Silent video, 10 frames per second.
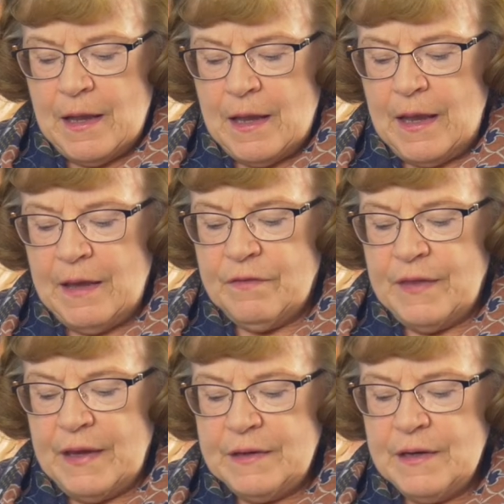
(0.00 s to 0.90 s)
And
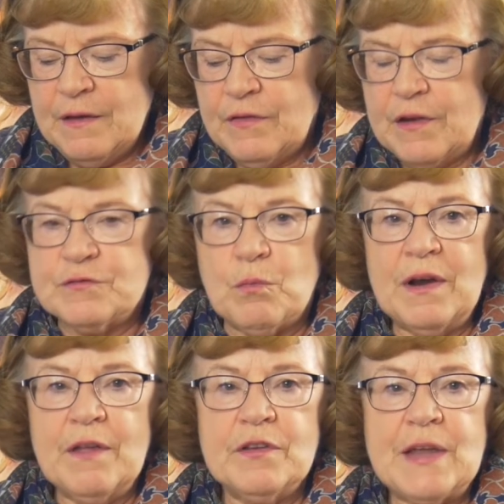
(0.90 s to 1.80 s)
then there's
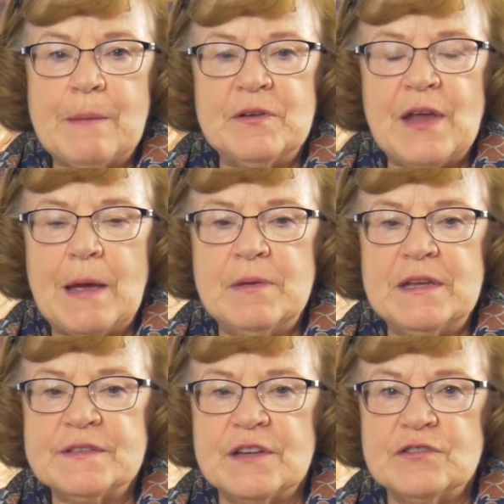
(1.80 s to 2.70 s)
one other type of
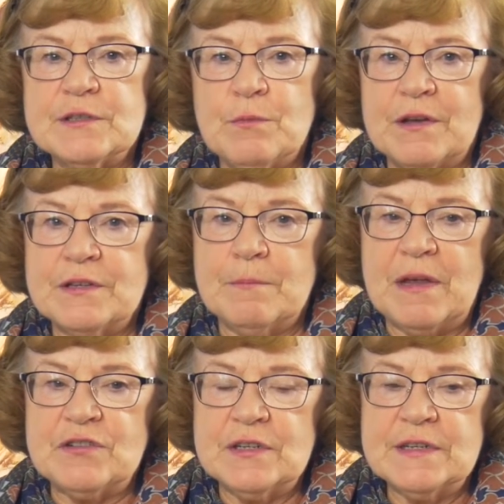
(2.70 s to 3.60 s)
diabetes I just want to
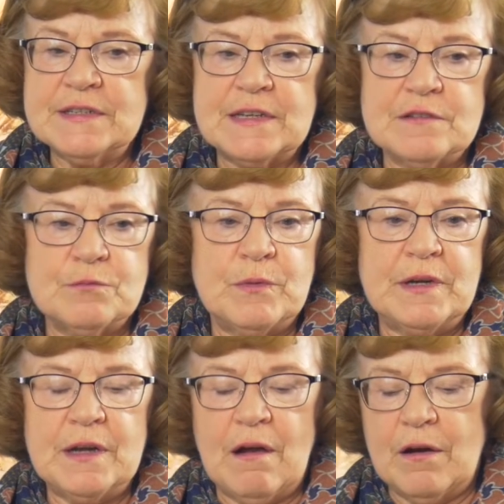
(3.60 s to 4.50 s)
mention, since
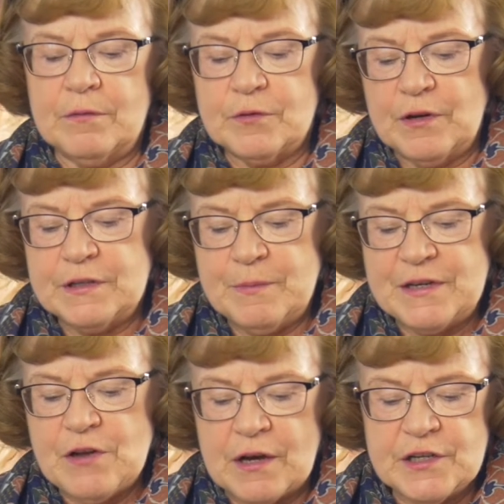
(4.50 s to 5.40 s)
we are going to be
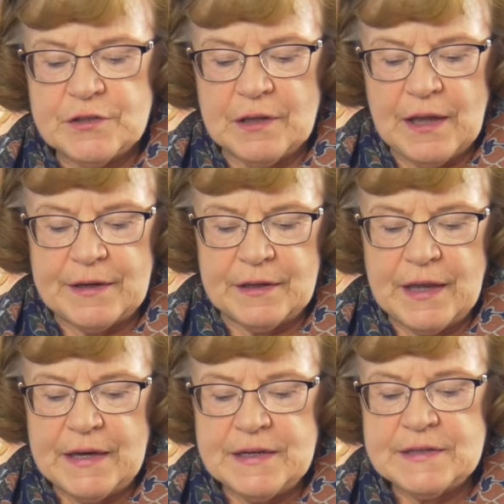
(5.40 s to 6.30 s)
talking to a lot of
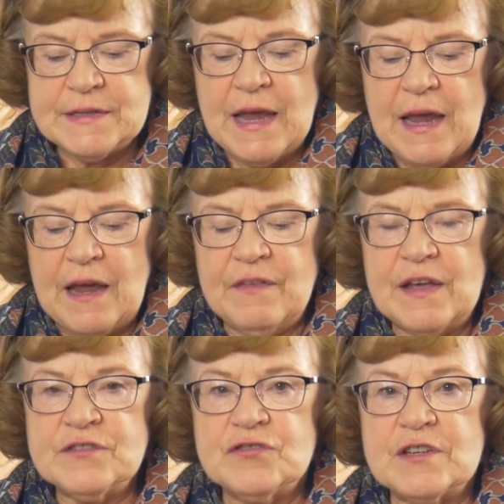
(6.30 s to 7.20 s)
ladies, and
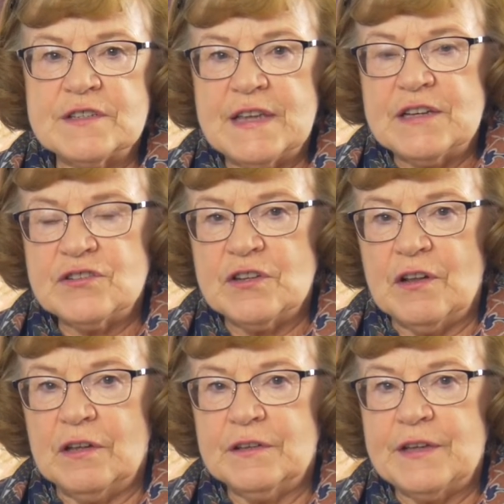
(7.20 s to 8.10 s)
that's
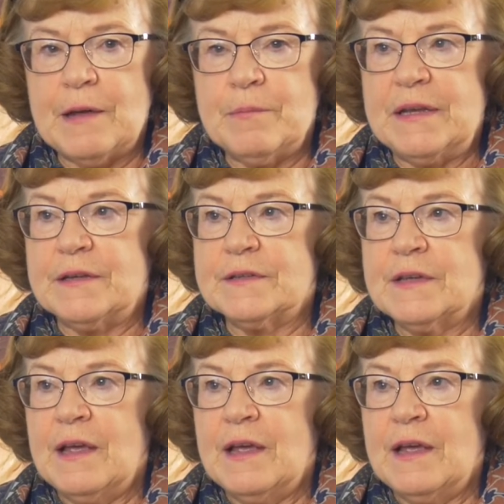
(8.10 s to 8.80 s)
gestational diabetes.